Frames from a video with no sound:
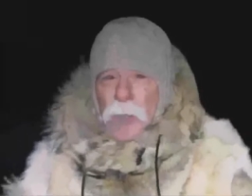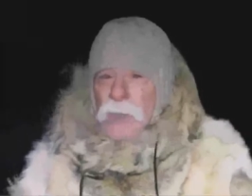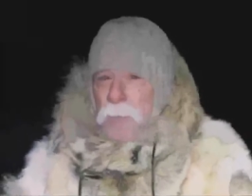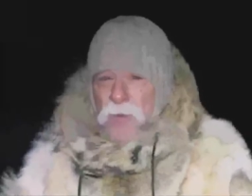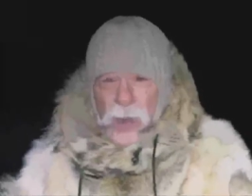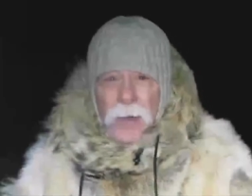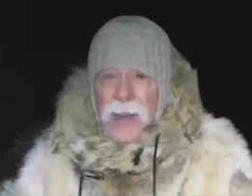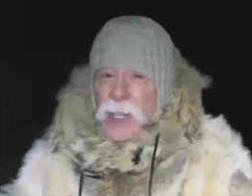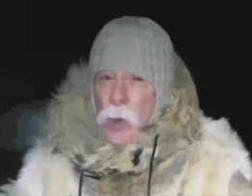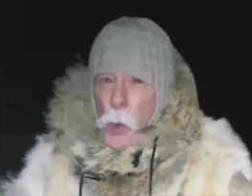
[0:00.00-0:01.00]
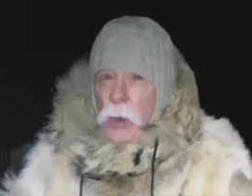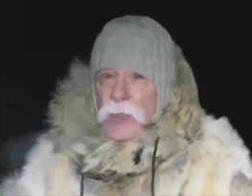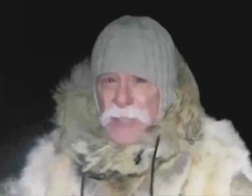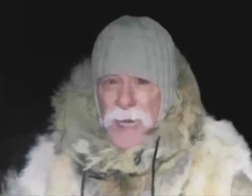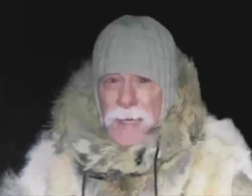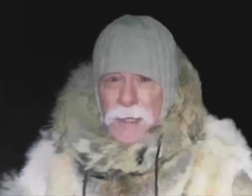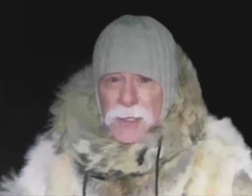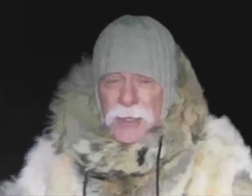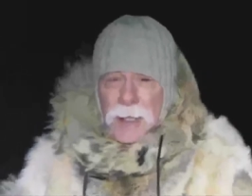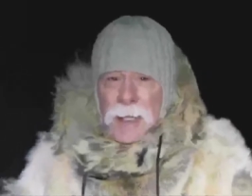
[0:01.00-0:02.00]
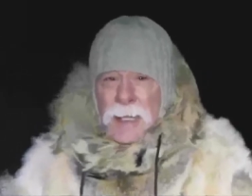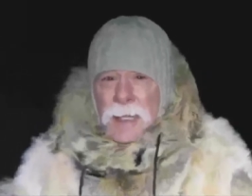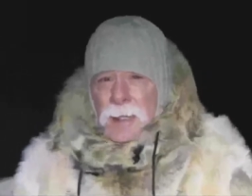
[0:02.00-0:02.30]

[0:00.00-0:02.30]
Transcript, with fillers: we do some very cool science.